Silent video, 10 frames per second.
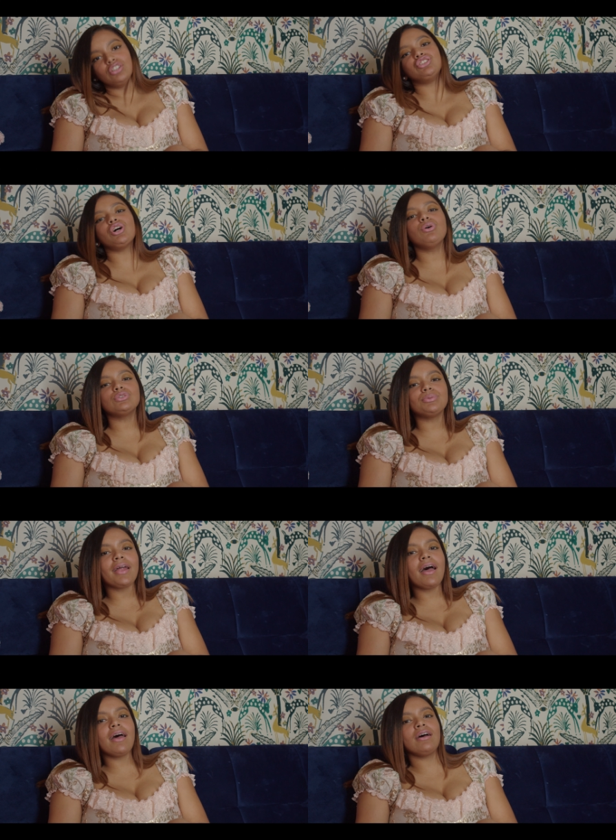Jokes when
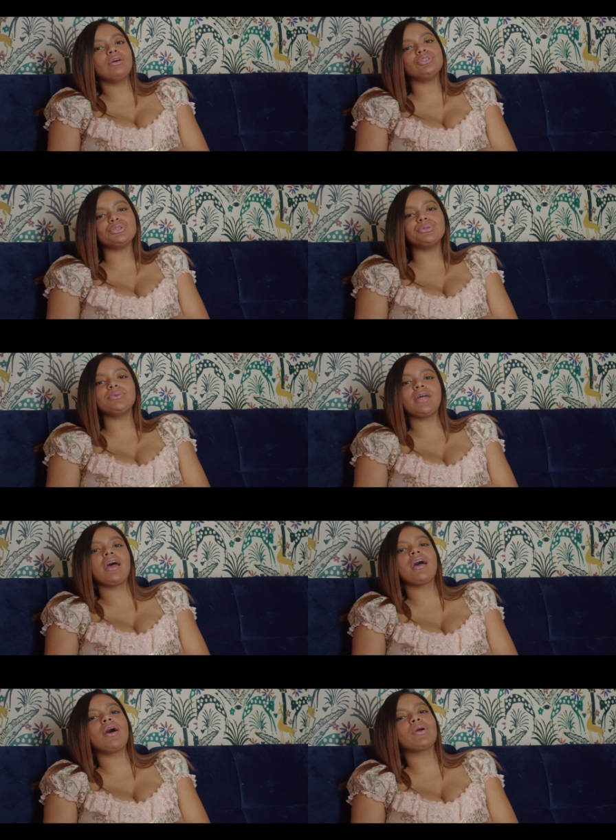I held you
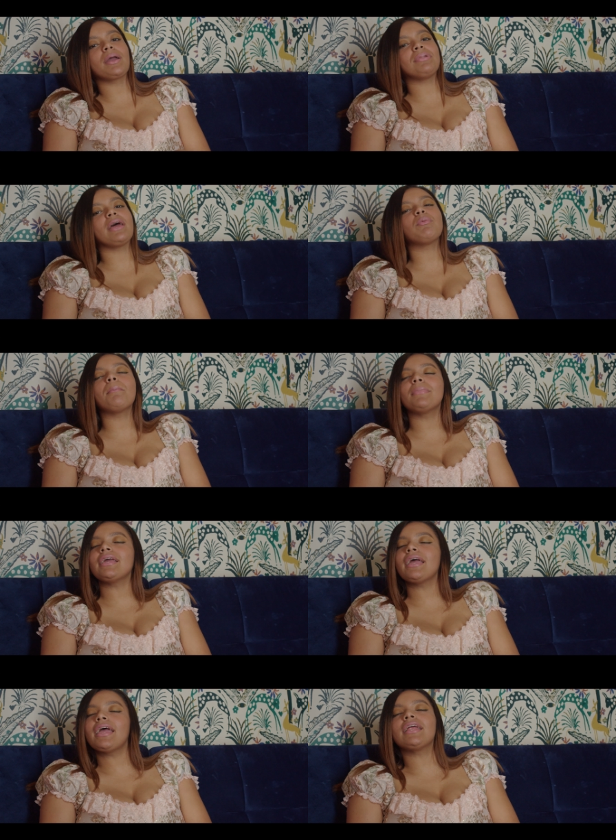down, can't play with
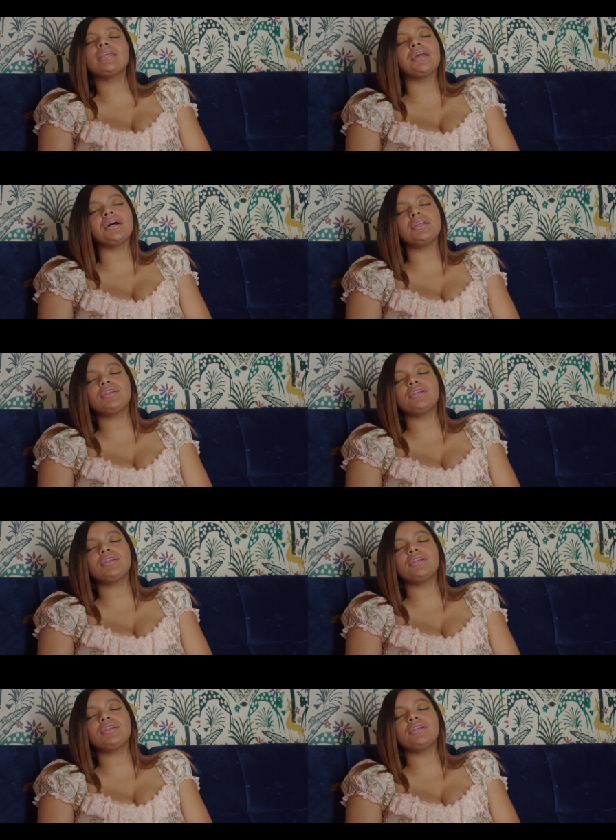me in your